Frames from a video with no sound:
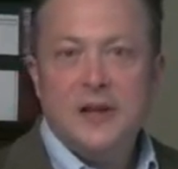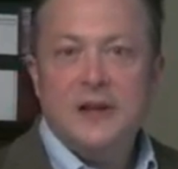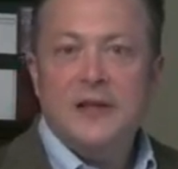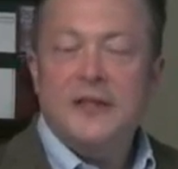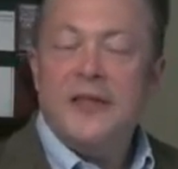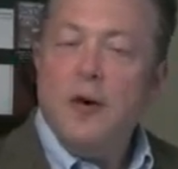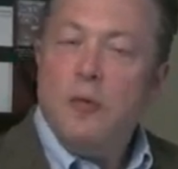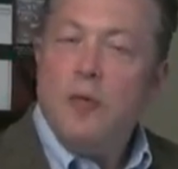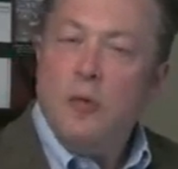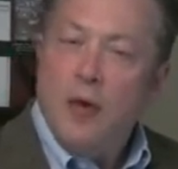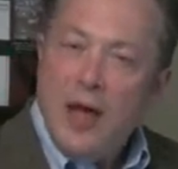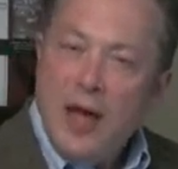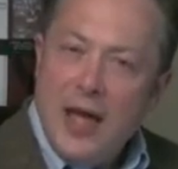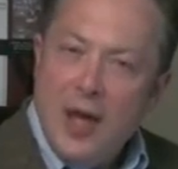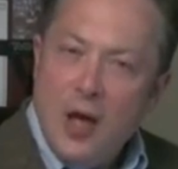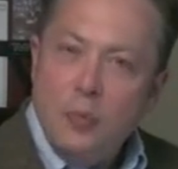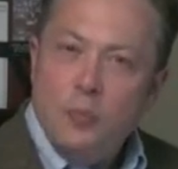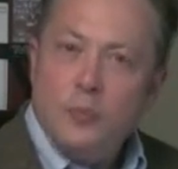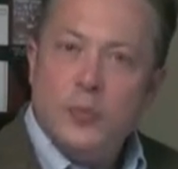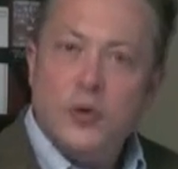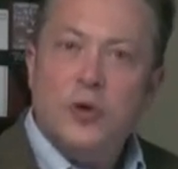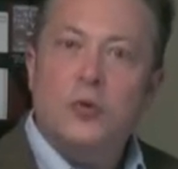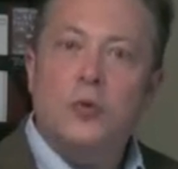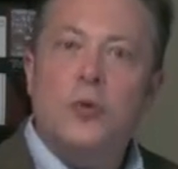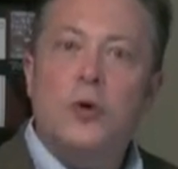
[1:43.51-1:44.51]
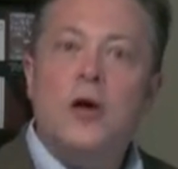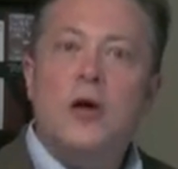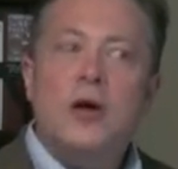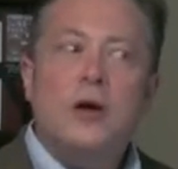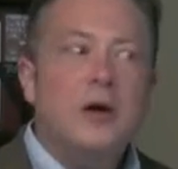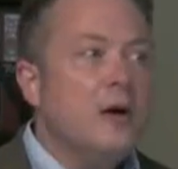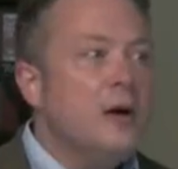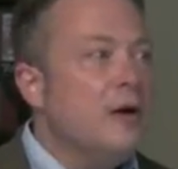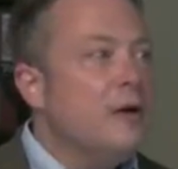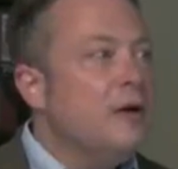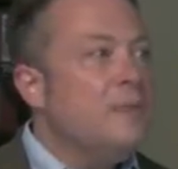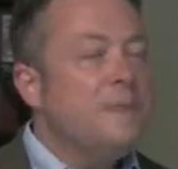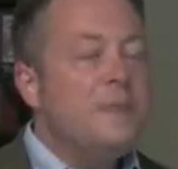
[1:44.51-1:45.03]
That will help you
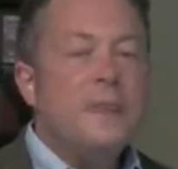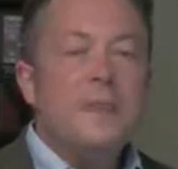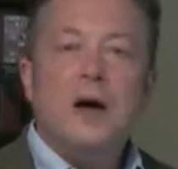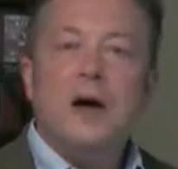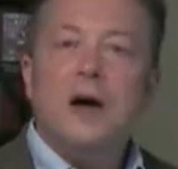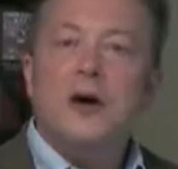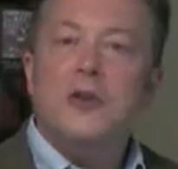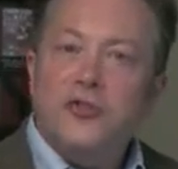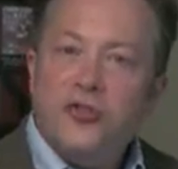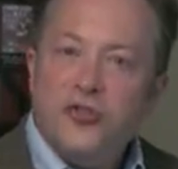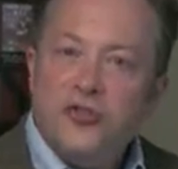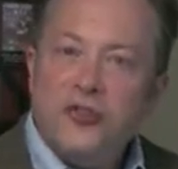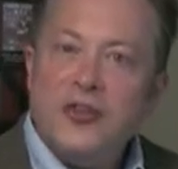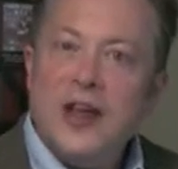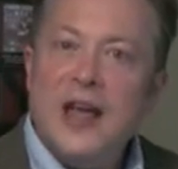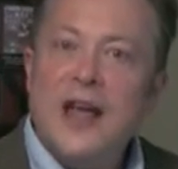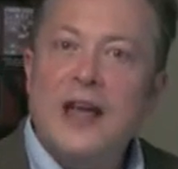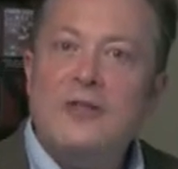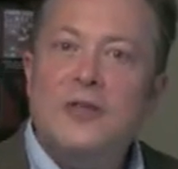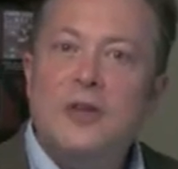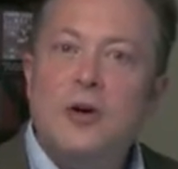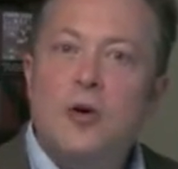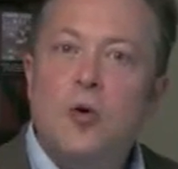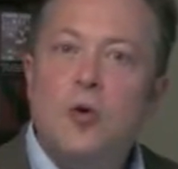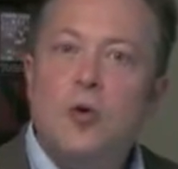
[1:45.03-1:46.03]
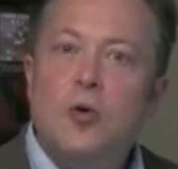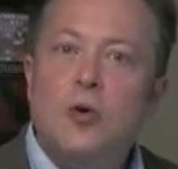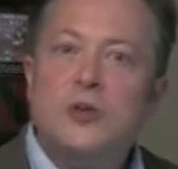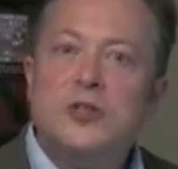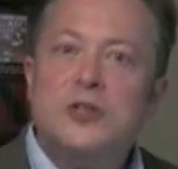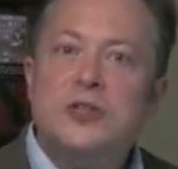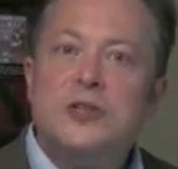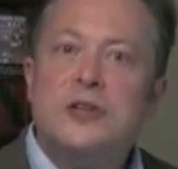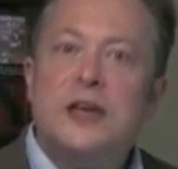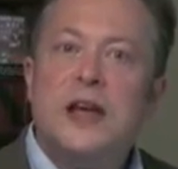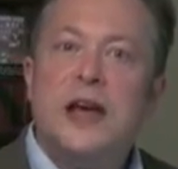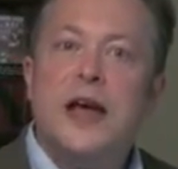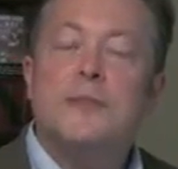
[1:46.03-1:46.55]
understand the
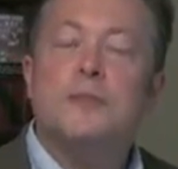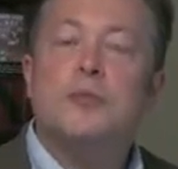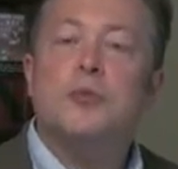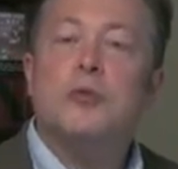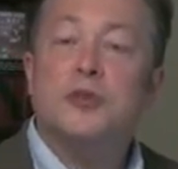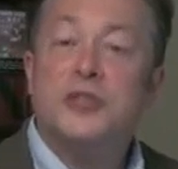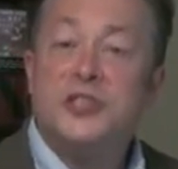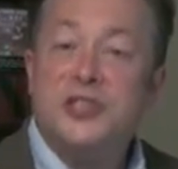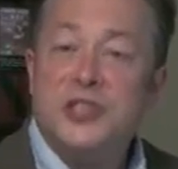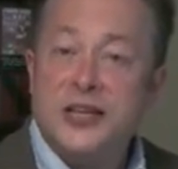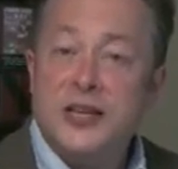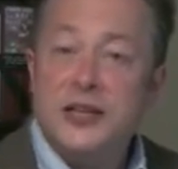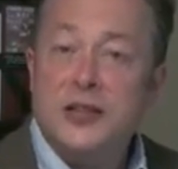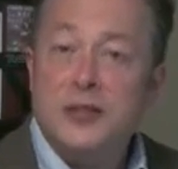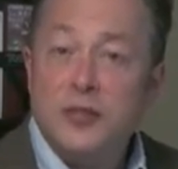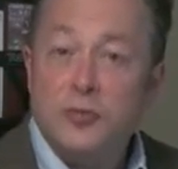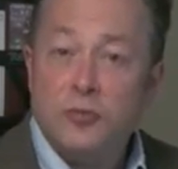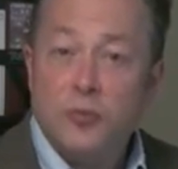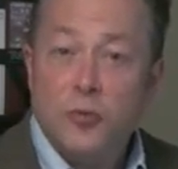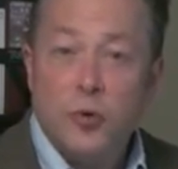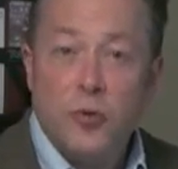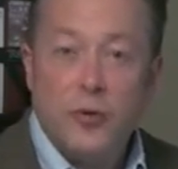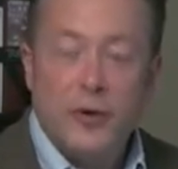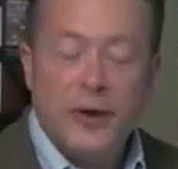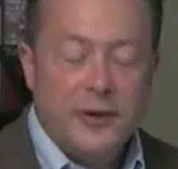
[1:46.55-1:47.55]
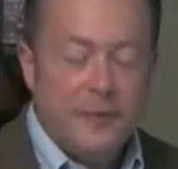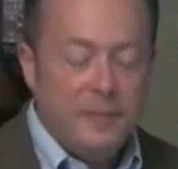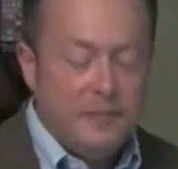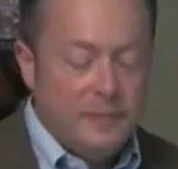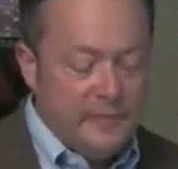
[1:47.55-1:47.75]
course and proceed through it.